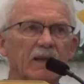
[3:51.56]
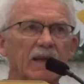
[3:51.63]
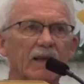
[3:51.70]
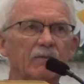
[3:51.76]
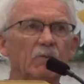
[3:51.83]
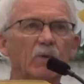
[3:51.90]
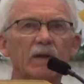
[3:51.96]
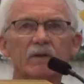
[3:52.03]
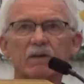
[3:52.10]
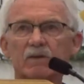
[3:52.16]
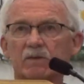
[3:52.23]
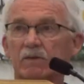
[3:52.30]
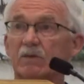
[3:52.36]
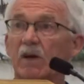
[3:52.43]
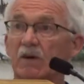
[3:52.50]
And when
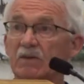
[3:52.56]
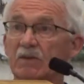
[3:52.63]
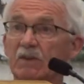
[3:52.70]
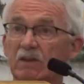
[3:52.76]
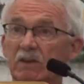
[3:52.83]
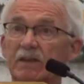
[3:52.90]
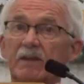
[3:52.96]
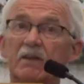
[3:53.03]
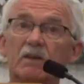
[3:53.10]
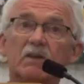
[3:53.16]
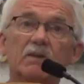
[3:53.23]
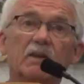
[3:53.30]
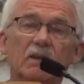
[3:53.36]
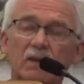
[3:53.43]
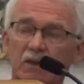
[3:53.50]
dust
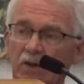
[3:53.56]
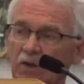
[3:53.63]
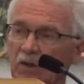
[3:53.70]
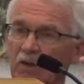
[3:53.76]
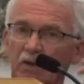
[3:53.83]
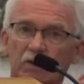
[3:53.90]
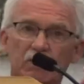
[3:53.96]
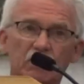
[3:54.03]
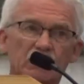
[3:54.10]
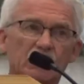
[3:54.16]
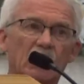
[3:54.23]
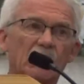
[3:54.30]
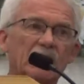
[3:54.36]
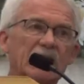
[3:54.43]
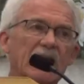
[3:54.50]
cleared, you
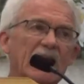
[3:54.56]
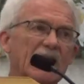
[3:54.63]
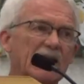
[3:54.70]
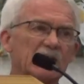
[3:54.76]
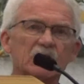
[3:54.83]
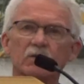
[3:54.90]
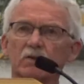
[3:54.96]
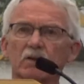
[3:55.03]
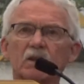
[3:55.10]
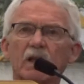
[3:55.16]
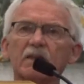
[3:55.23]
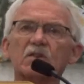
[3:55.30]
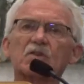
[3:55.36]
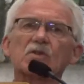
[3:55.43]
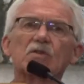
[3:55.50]
saw the ash. It looked
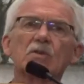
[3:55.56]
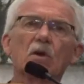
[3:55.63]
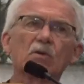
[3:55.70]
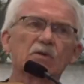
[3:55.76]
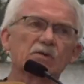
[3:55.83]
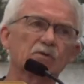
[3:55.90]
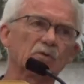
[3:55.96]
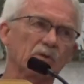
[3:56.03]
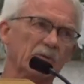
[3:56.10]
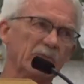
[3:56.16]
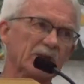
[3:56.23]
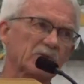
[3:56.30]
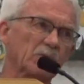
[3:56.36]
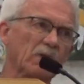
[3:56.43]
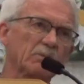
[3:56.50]
like a snowstorm,
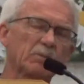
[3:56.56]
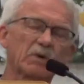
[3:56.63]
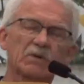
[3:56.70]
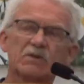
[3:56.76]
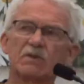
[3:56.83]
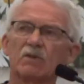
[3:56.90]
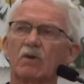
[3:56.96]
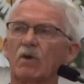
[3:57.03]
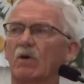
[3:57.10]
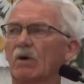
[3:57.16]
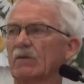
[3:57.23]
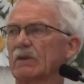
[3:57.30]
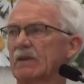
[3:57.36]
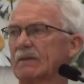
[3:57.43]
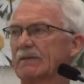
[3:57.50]
as one person
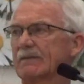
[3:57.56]
called it.